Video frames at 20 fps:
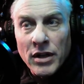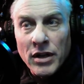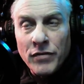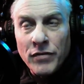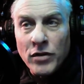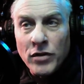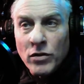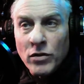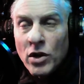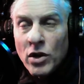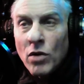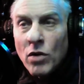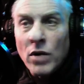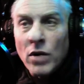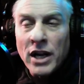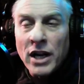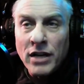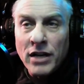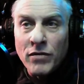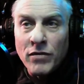if you
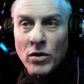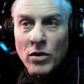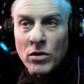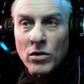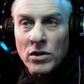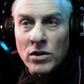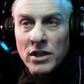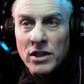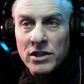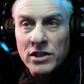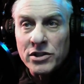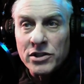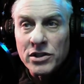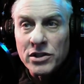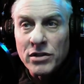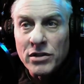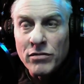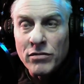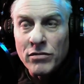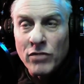know any
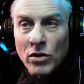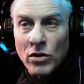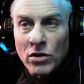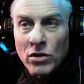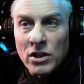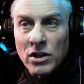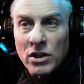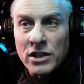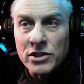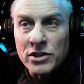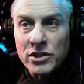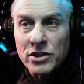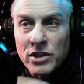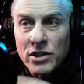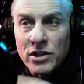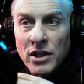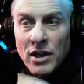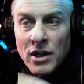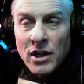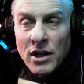
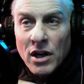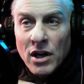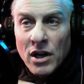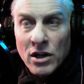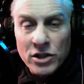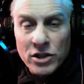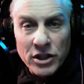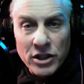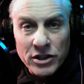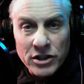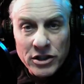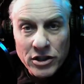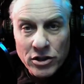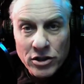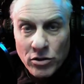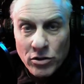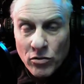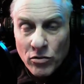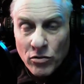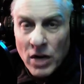vocalists are just
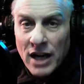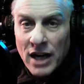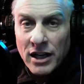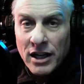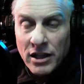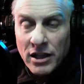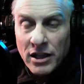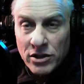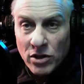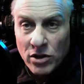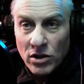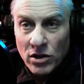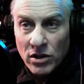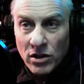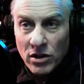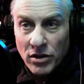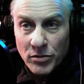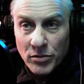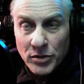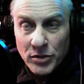as neurotic as
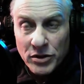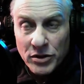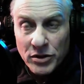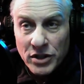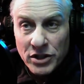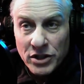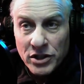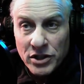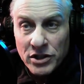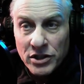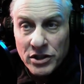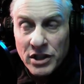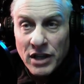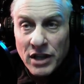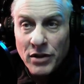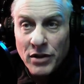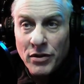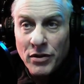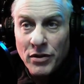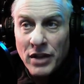all other musicians.
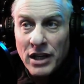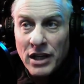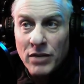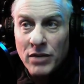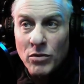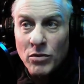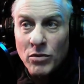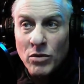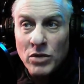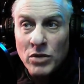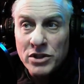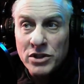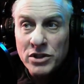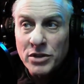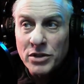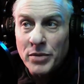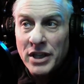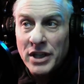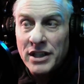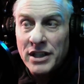Now you think, well,
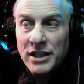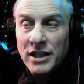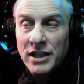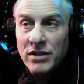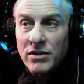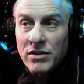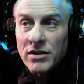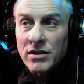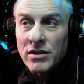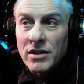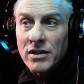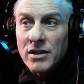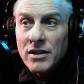what's the big deal?